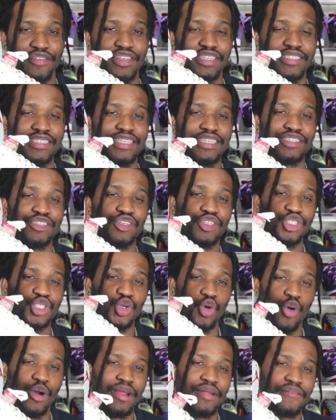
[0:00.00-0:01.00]
This is the
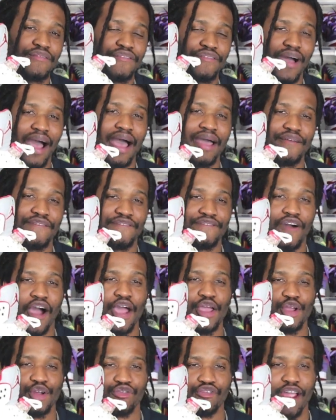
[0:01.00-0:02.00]
Jordan 5
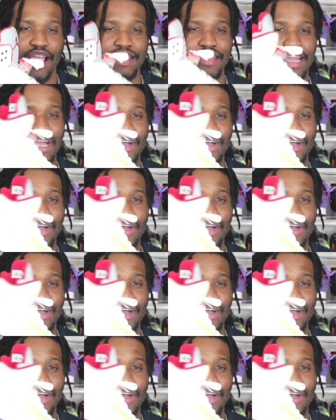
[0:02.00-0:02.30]
Fire Red.